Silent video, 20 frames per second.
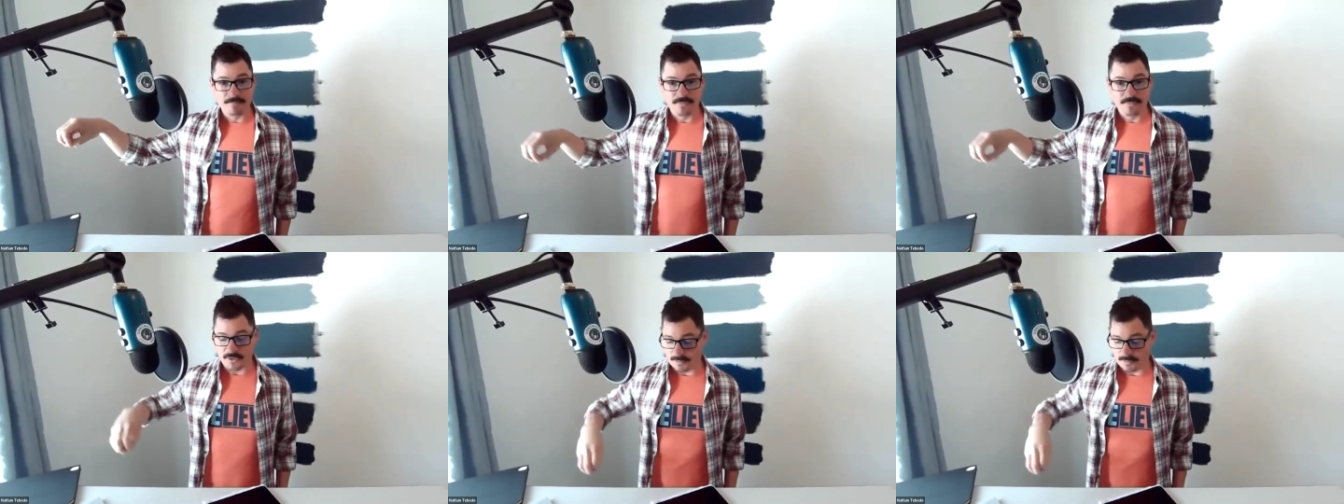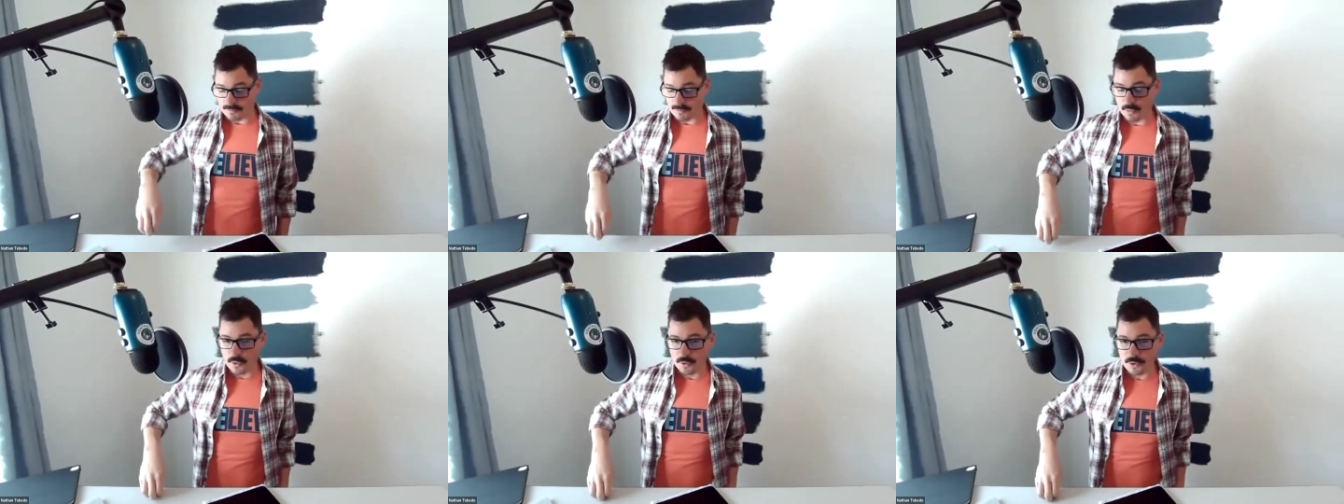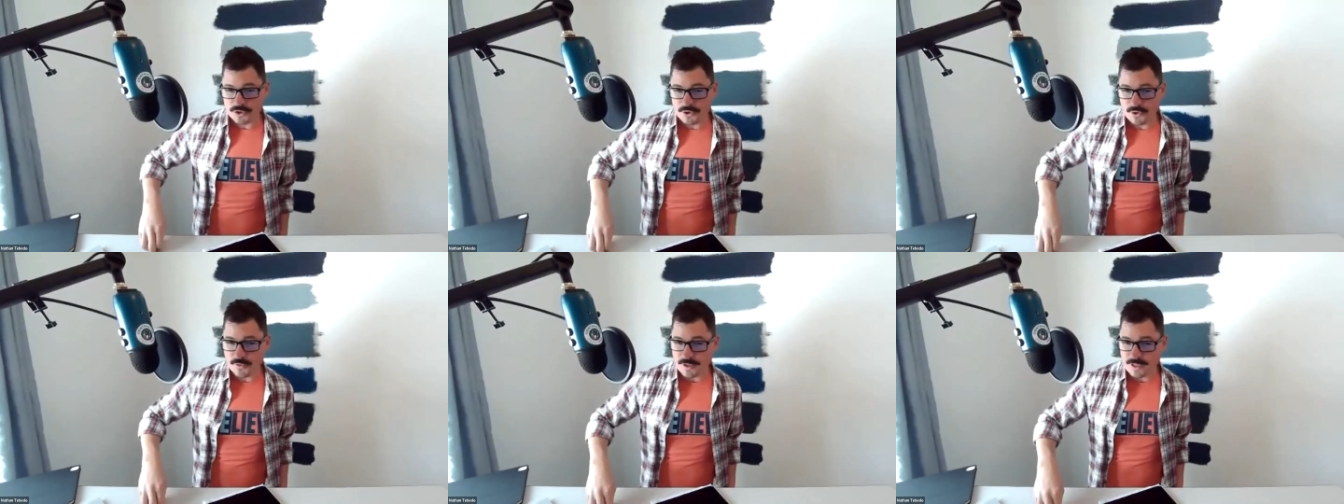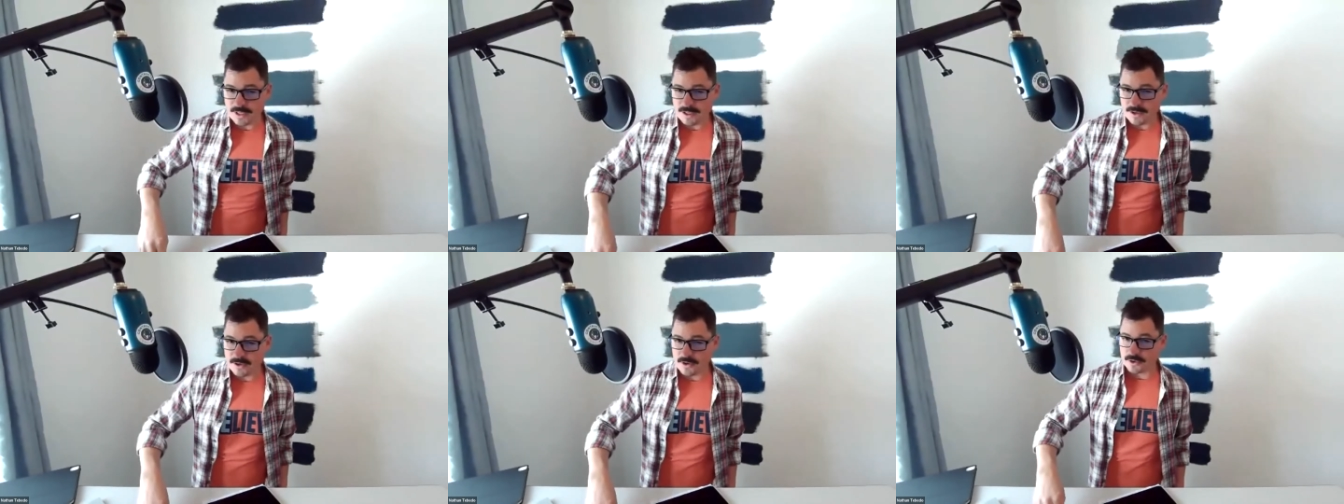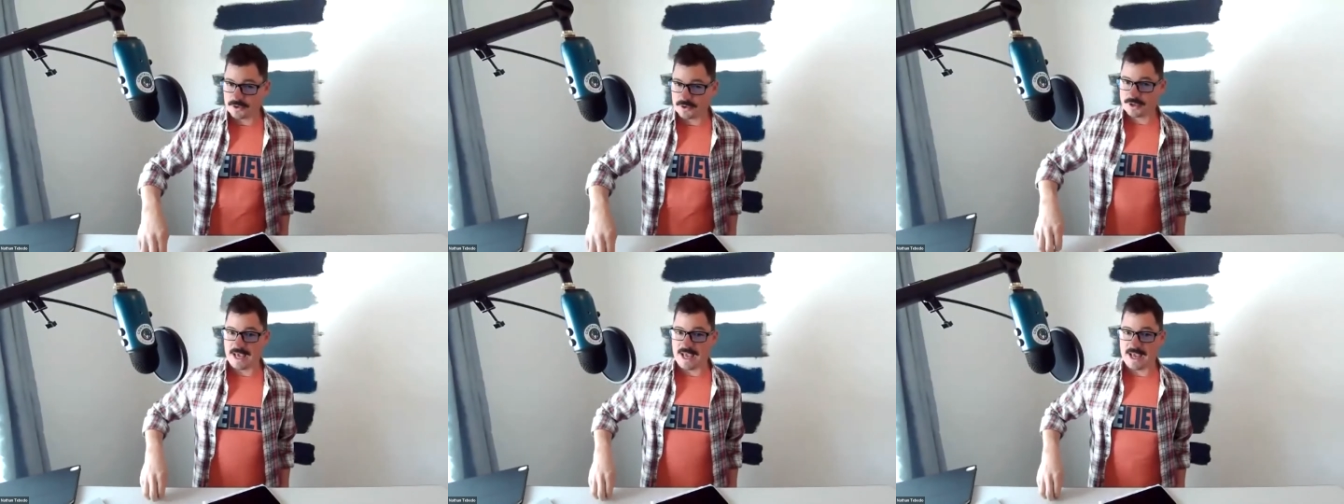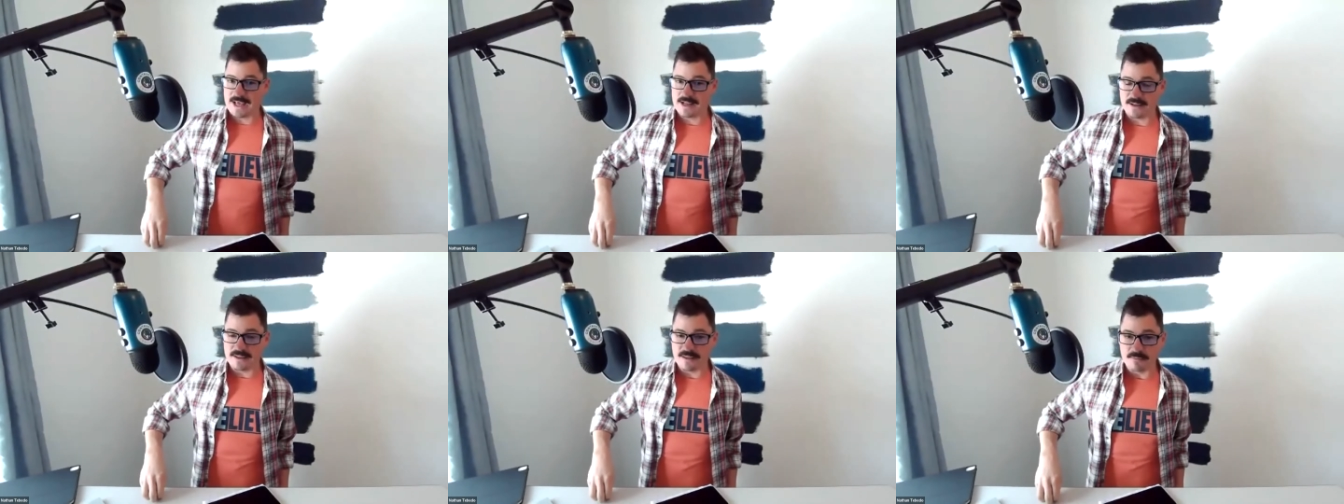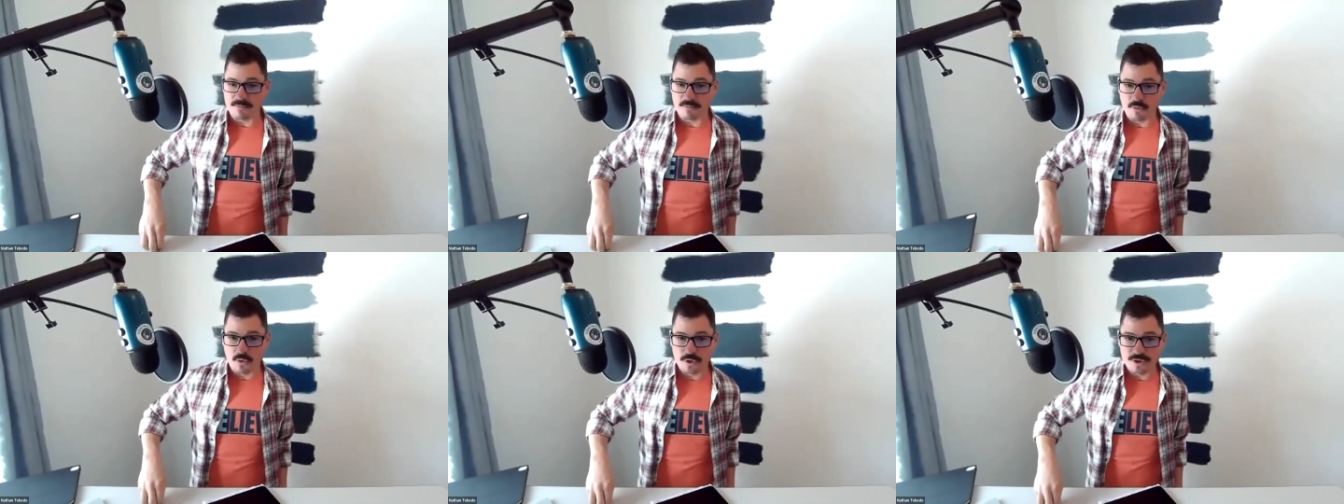the more you inculcate and the
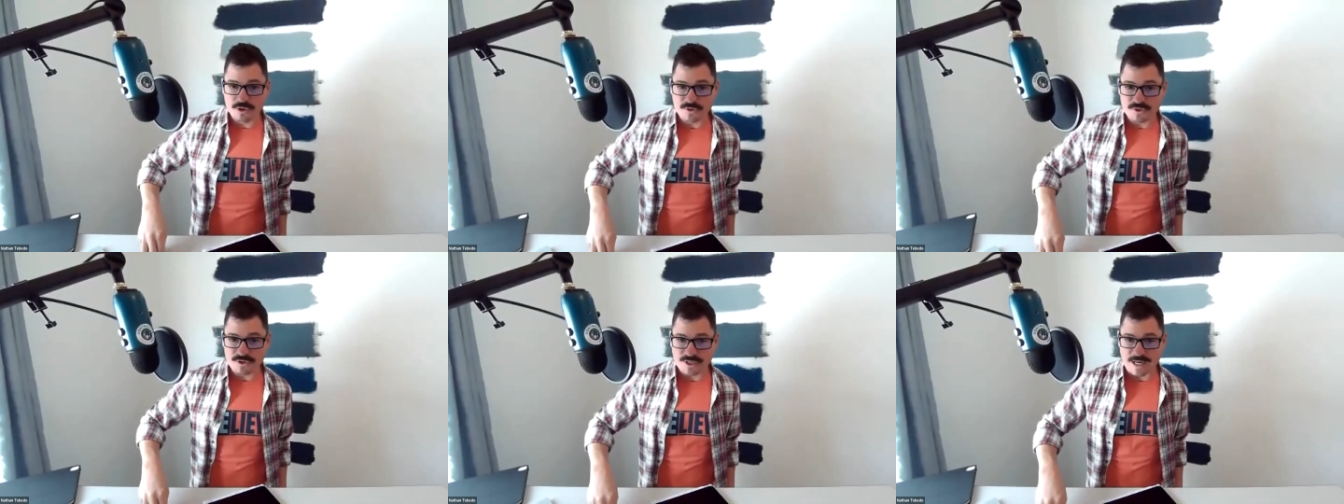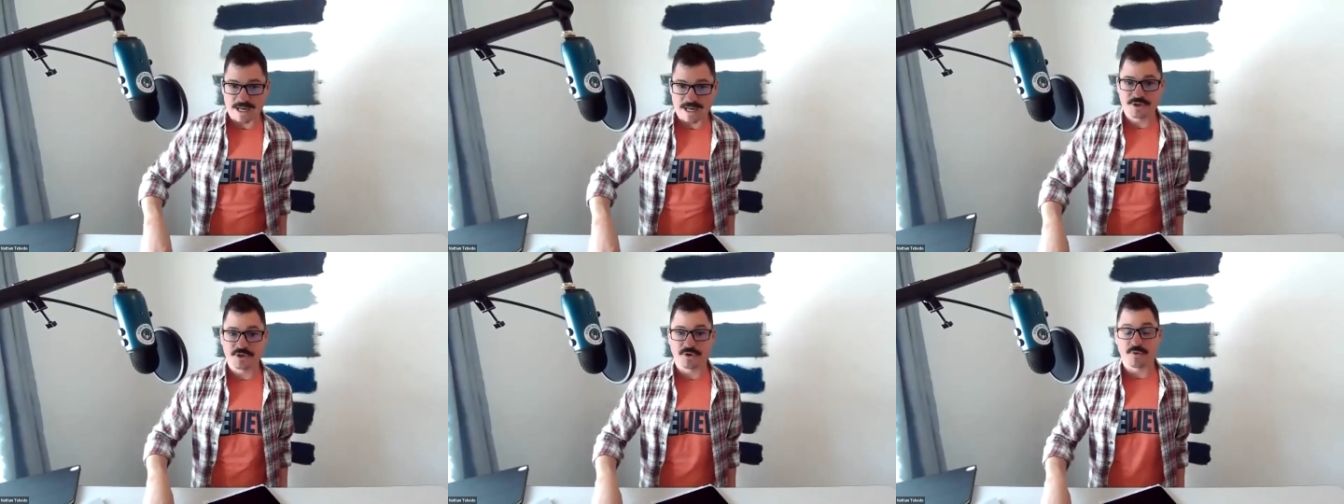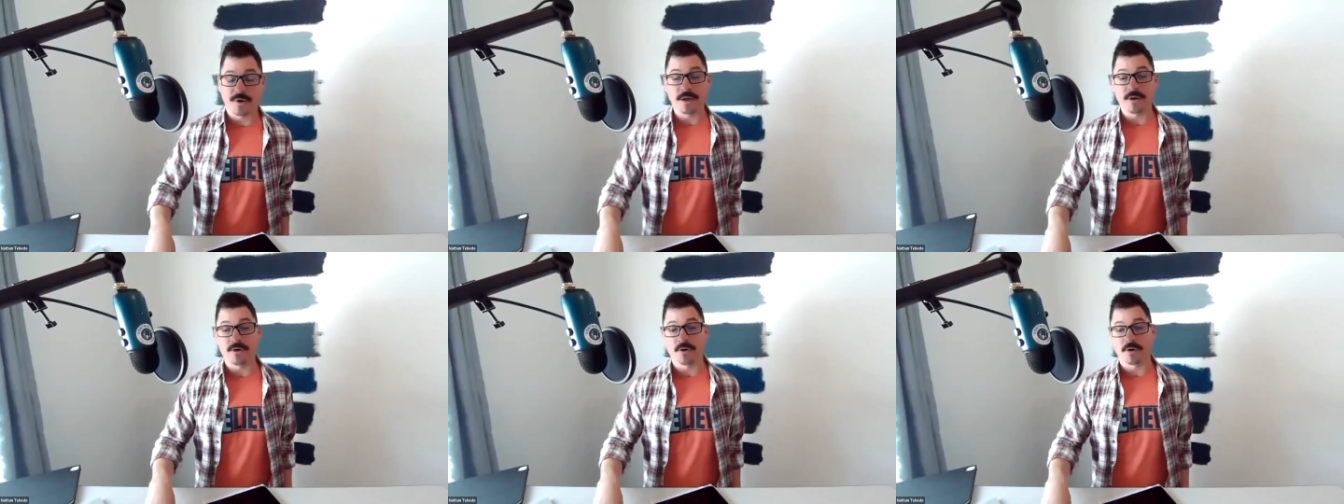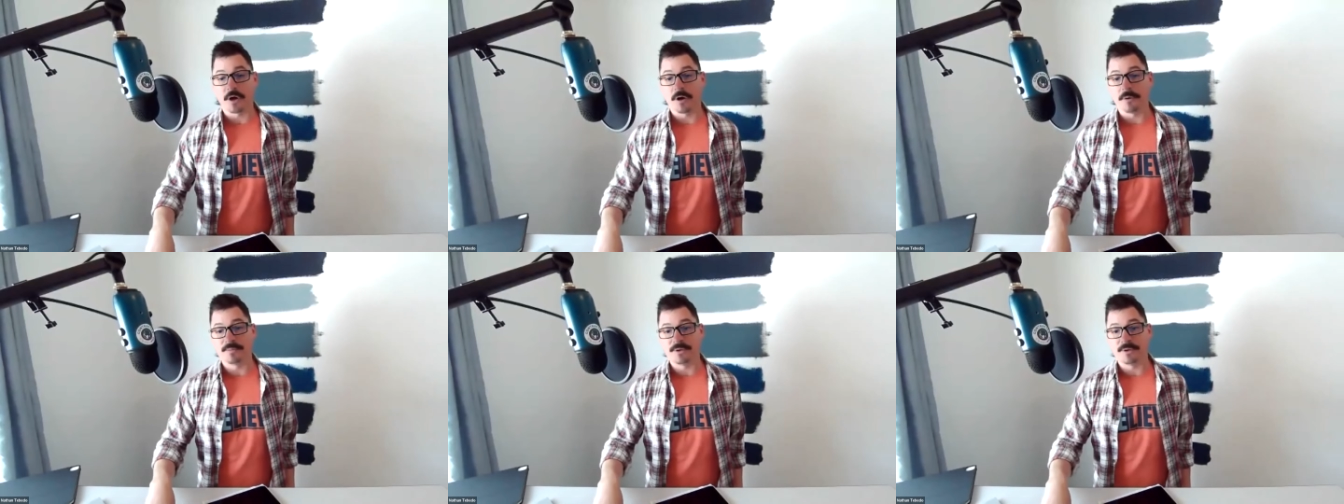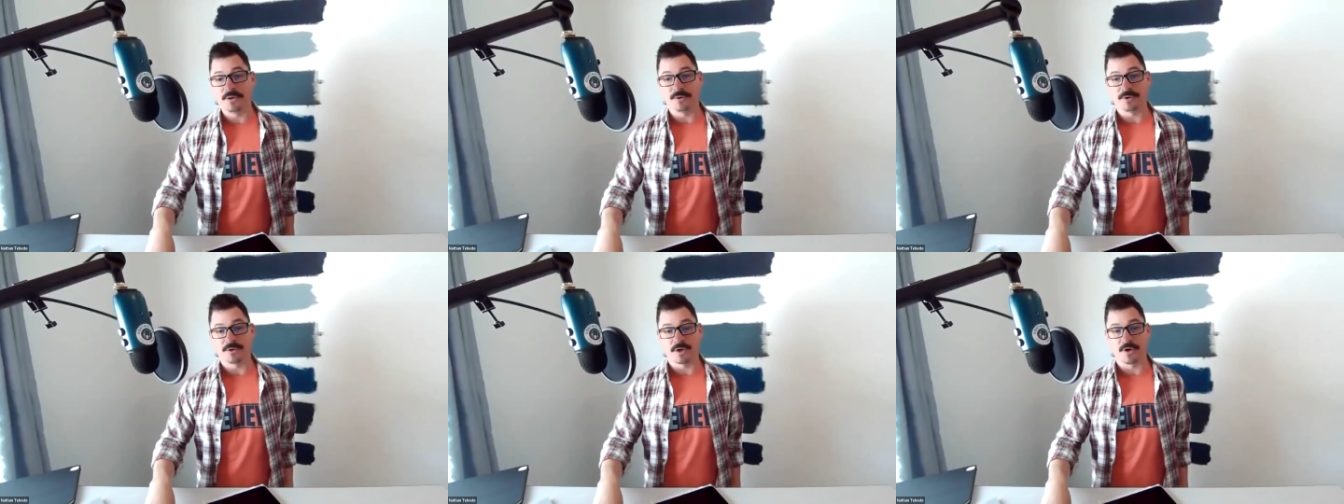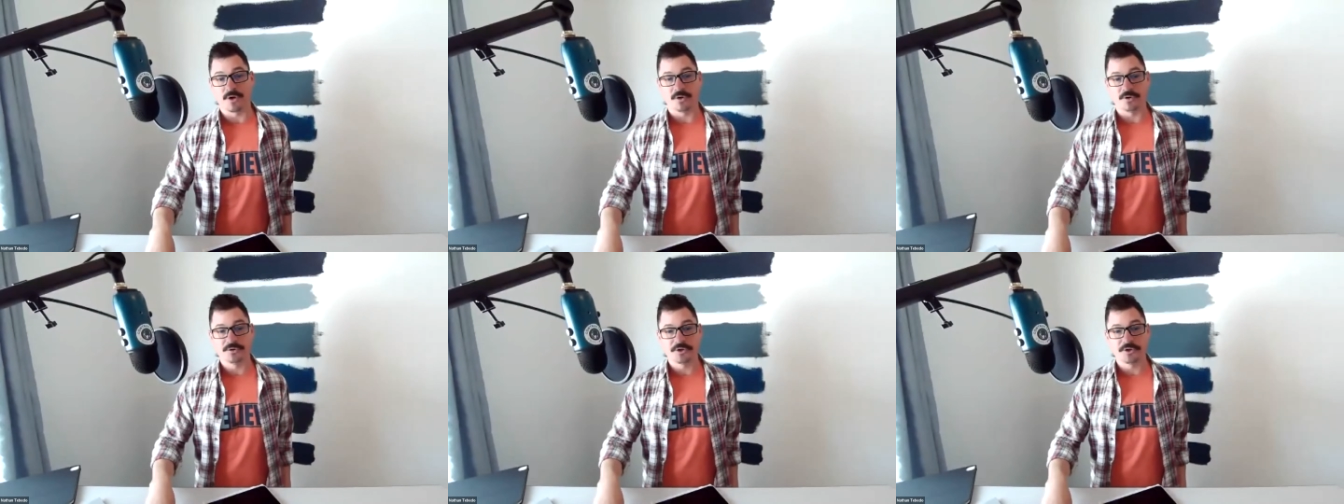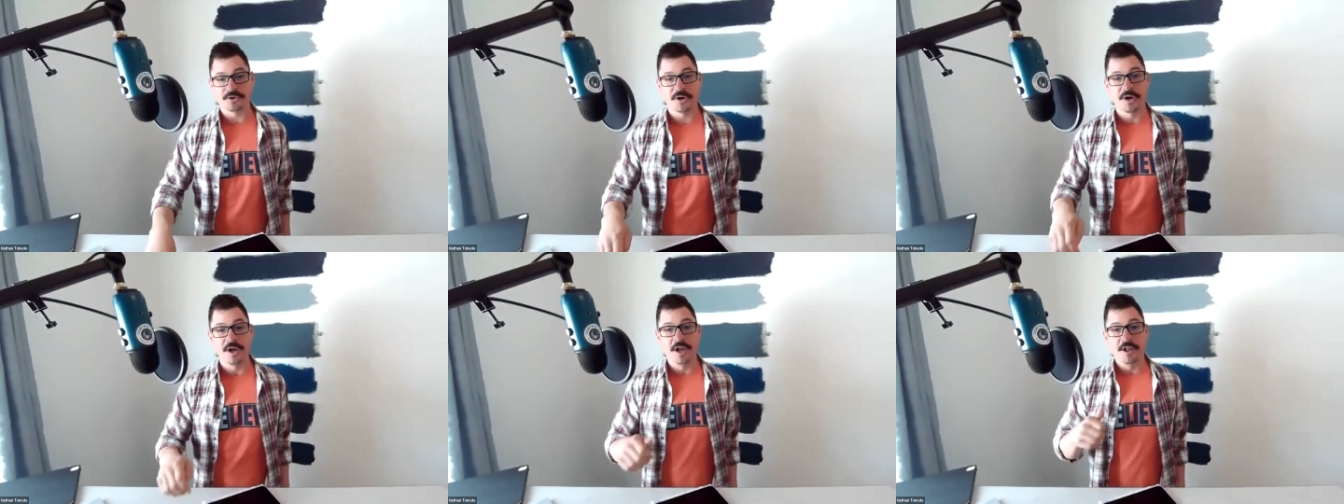more you saturate your company with the
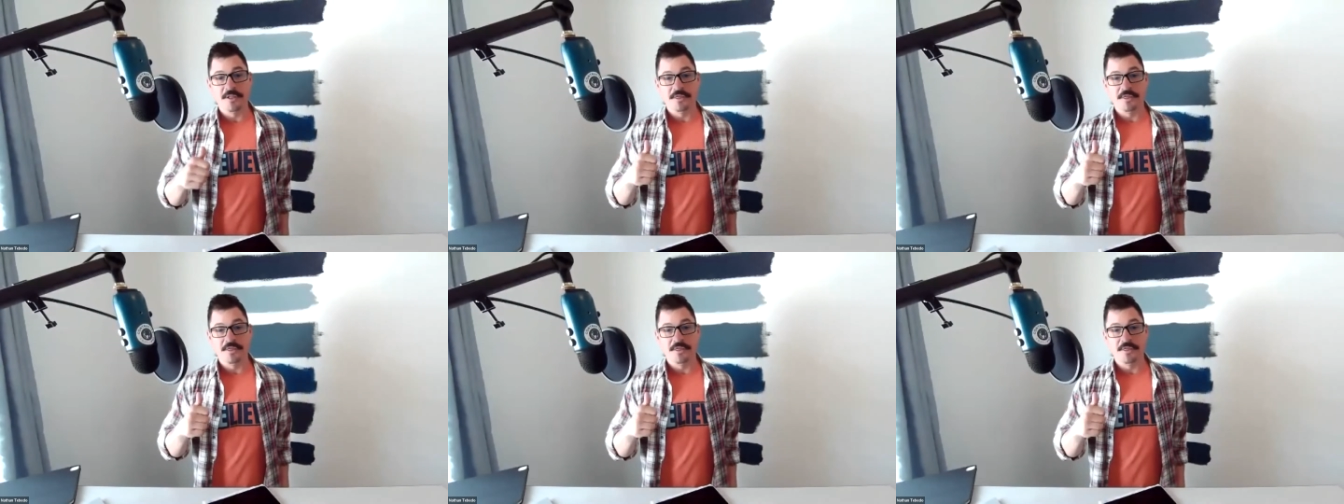culture,